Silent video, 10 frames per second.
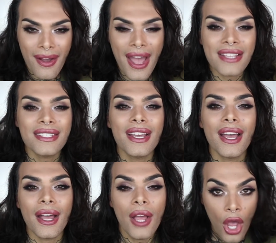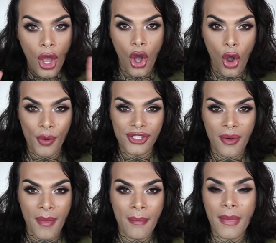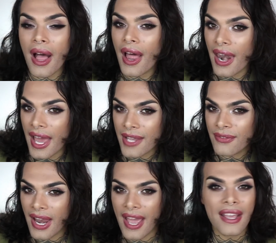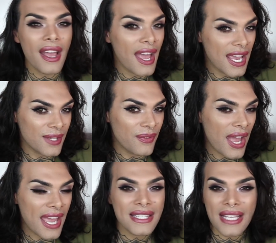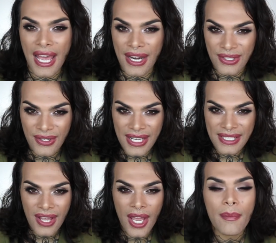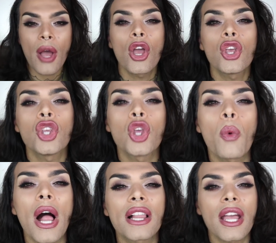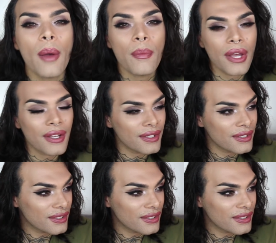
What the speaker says: And always remember, like if you like, hate if you hate, and until next time, you're welcome.